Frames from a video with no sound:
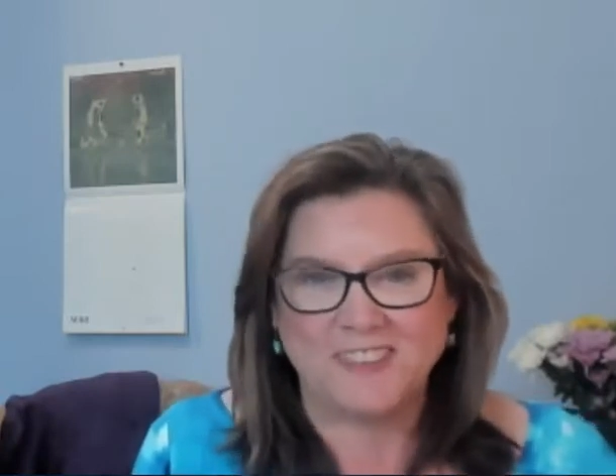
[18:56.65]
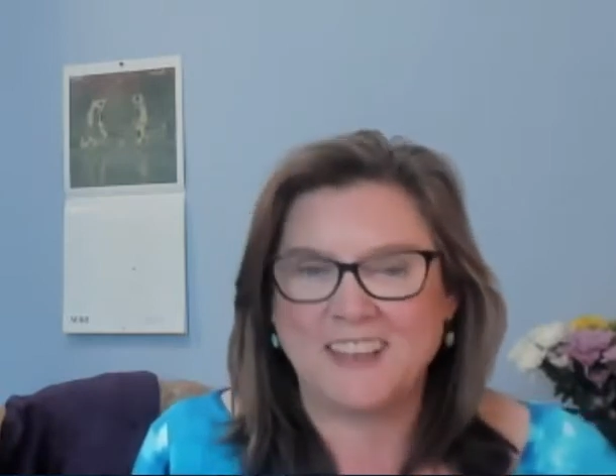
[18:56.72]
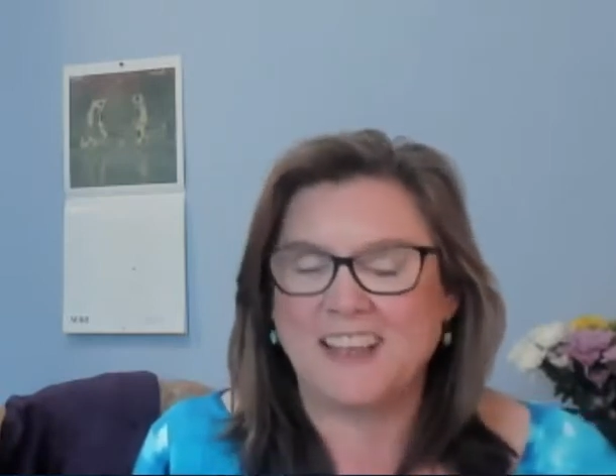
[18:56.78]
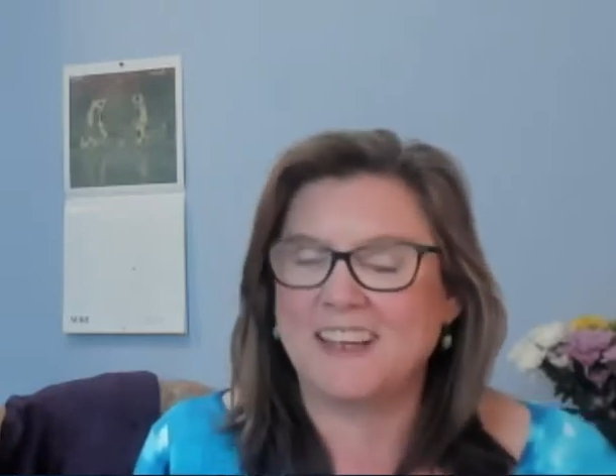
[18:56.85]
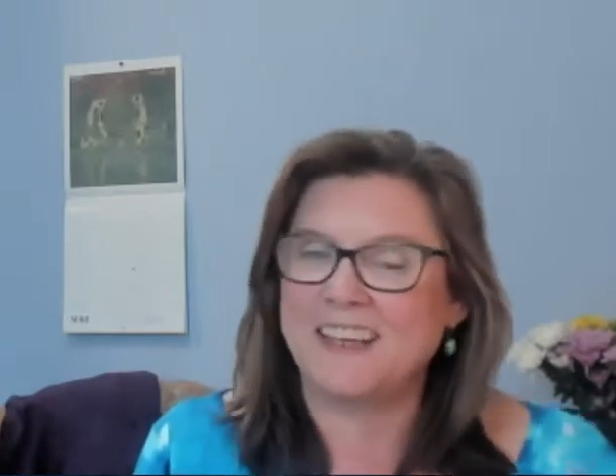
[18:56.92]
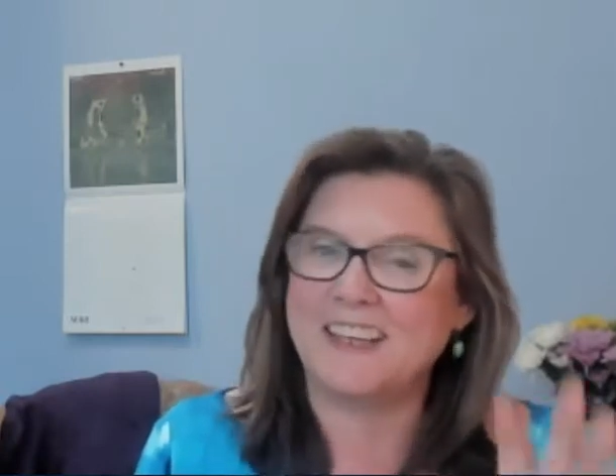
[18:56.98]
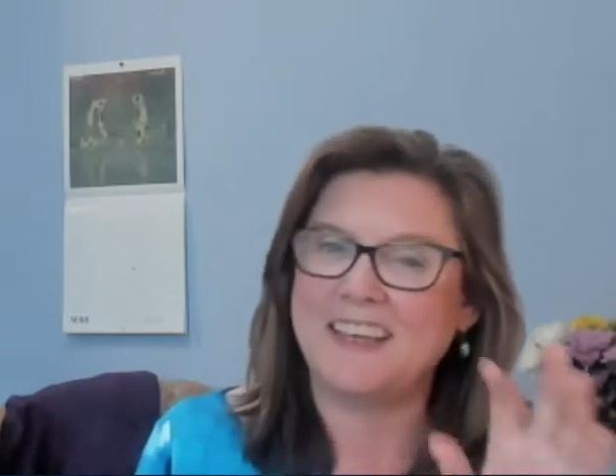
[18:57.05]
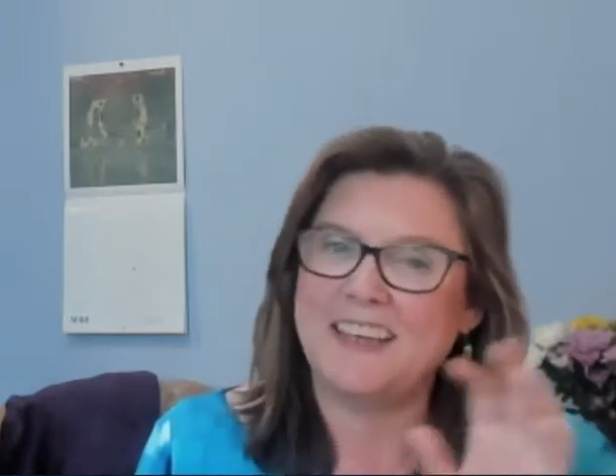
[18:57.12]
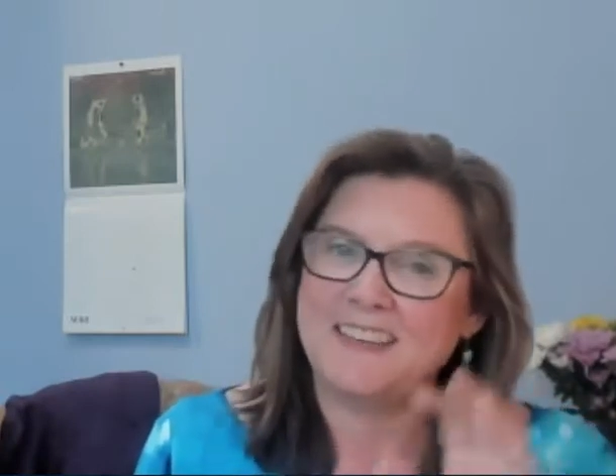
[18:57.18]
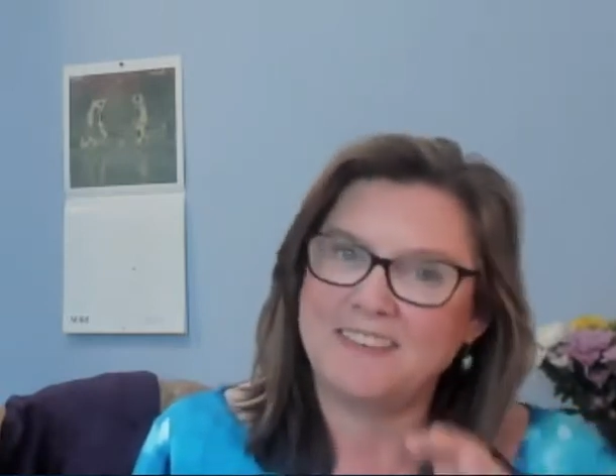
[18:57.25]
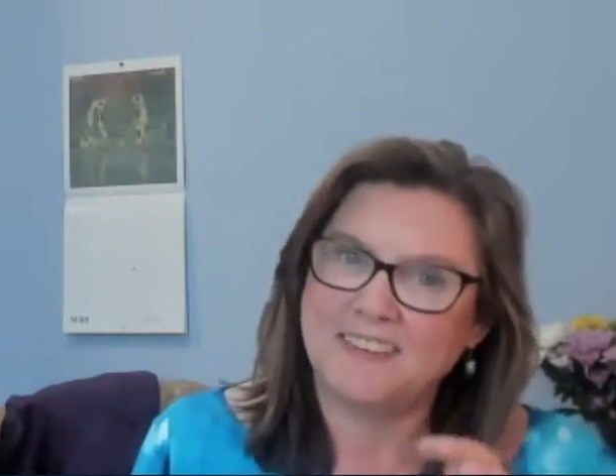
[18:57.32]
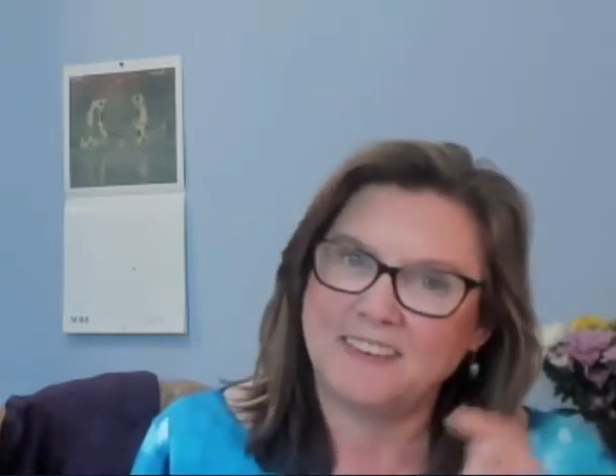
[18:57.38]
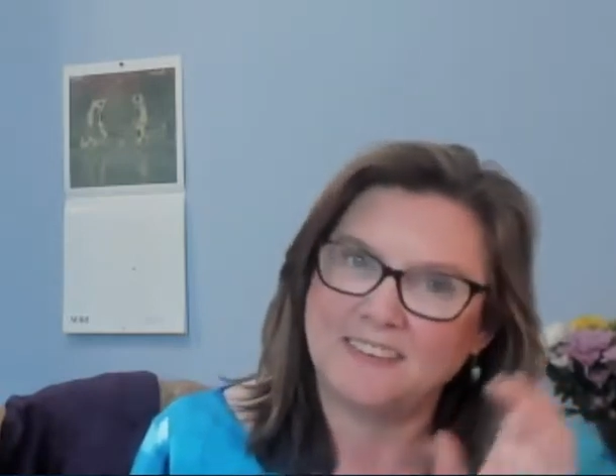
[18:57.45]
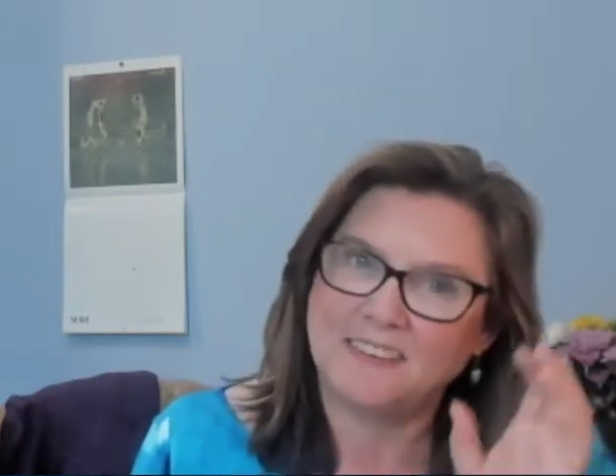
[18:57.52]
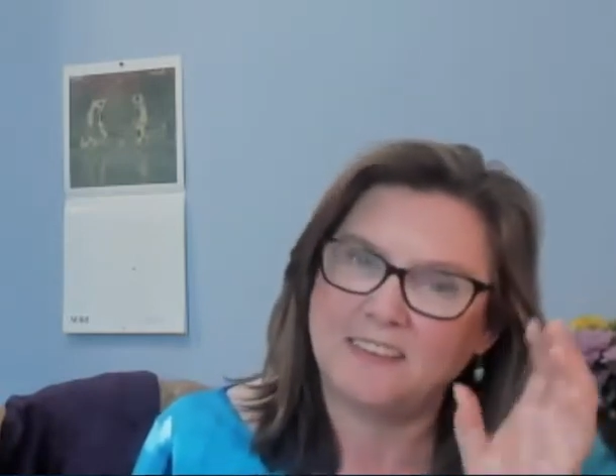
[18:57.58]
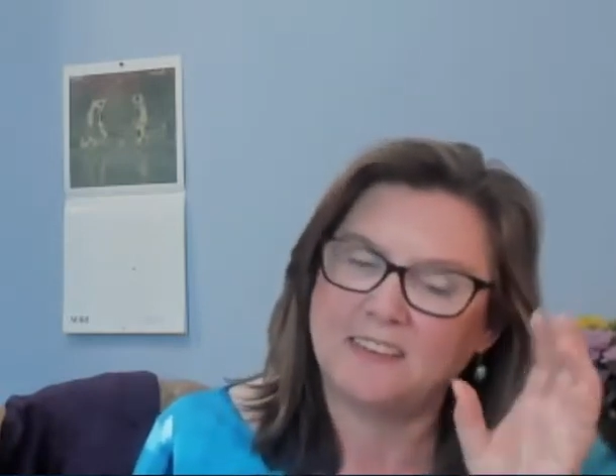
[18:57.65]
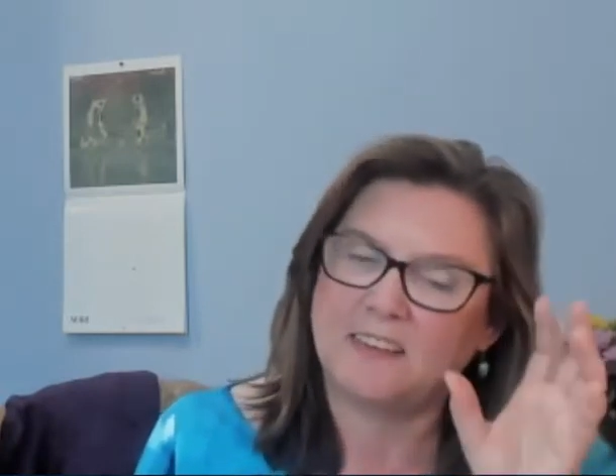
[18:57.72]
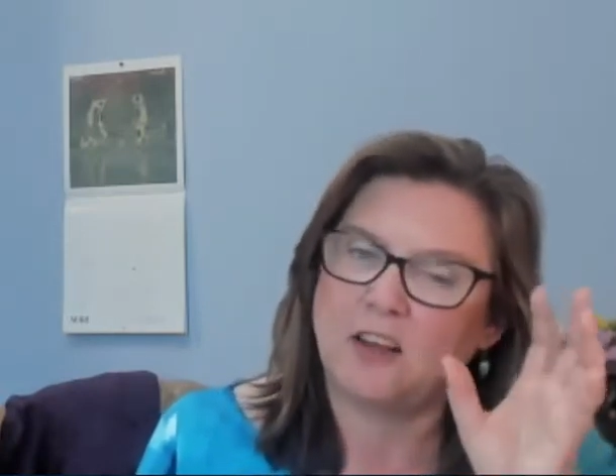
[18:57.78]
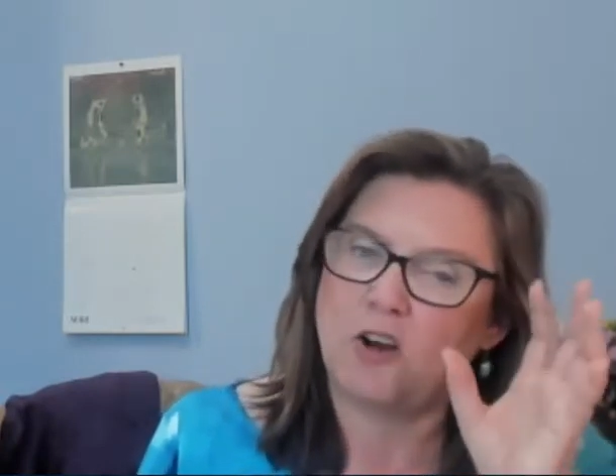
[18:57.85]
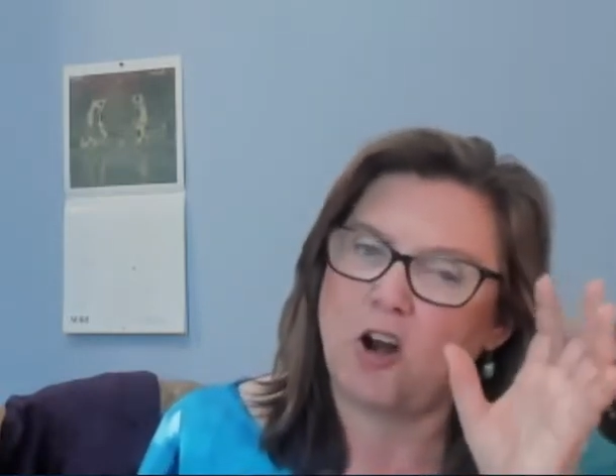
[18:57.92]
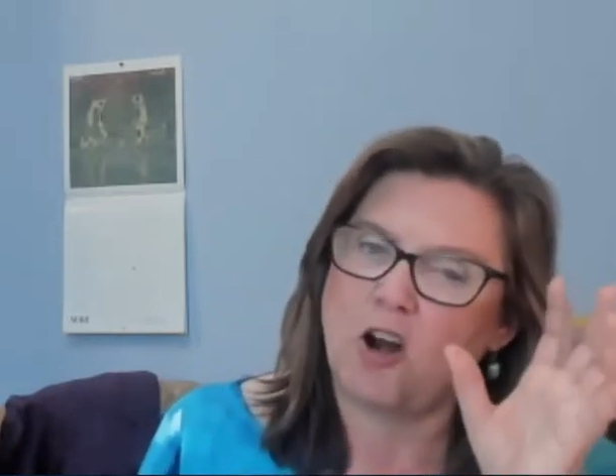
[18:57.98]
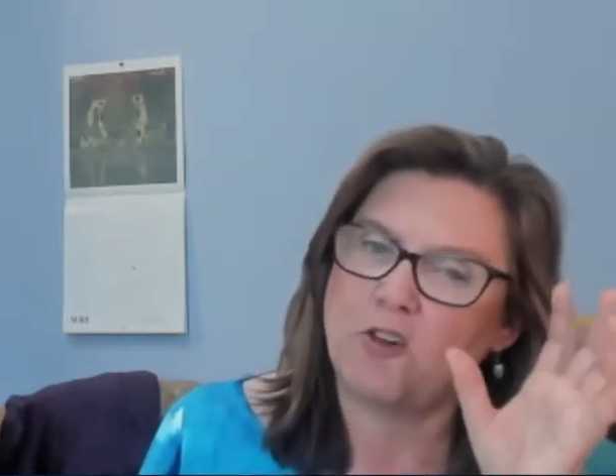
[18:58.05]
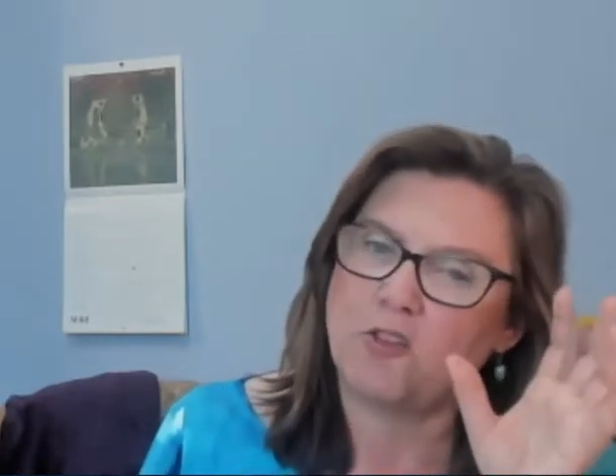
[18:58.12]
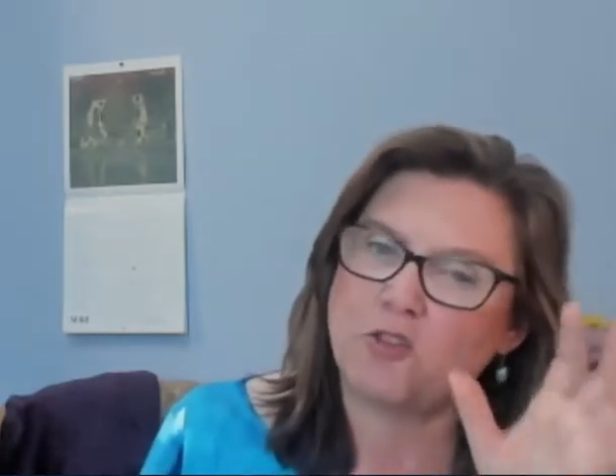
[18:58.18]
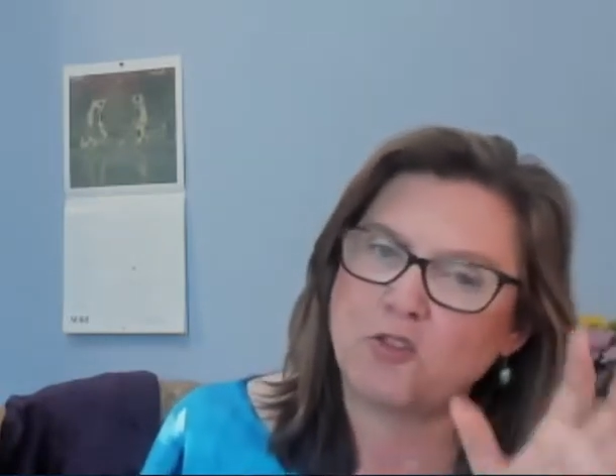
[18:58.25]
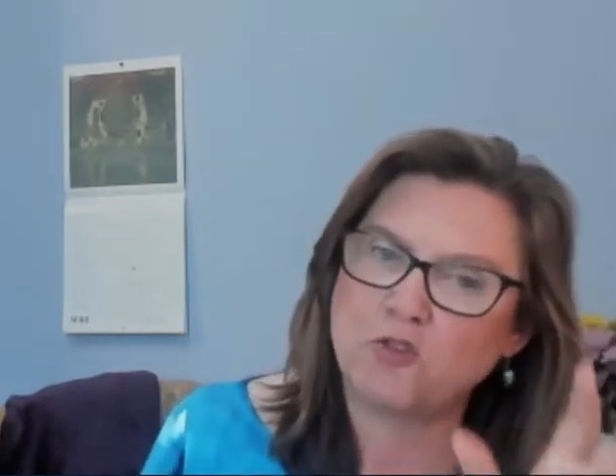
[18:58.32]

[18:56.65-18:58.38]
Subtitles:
and he says that there are